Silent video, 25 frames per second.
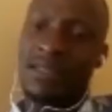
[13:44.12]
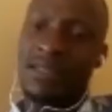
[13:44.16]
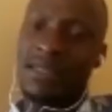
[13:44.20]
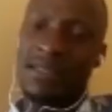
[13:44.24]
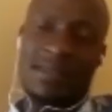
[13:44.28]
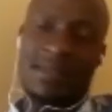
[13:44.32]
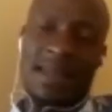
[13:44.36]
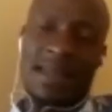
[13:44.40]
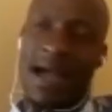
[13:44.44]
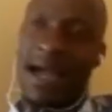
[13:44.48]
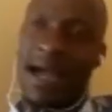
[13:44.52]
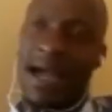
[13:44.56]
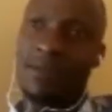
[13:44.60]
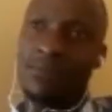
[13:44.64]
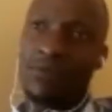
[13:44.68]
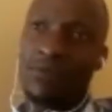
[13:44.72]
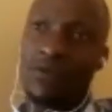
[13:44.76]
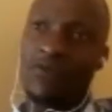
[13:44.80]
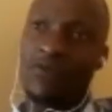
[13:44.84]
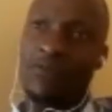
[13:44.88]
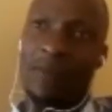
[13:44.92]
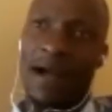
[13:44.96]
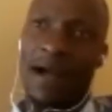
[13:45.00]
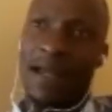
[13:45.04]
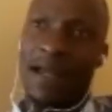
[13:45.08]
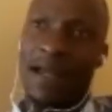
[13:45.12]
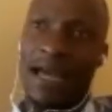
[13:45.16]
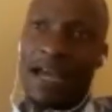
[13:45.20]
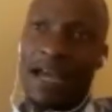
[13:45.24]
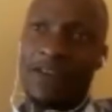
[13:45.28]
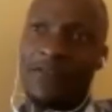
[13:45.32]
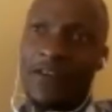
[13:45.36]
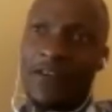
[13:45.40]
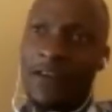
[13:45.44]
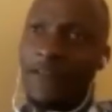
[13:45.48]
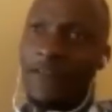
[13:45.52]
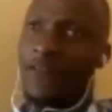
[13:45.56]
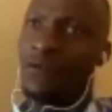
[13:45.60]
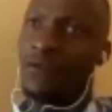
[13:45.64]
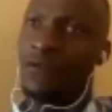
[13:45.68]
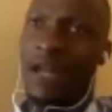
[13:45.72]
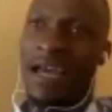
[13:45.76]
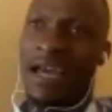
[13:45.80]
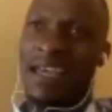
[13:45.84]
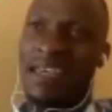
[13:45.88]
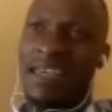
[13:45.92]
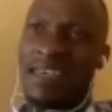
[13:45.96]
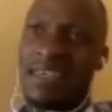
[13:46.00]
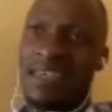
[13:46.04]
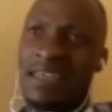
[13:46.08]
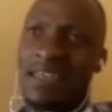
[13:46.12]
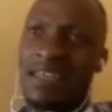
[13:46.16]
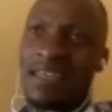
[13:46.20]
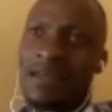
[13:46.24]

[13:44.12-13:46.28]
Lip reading: this time of my life, I feel like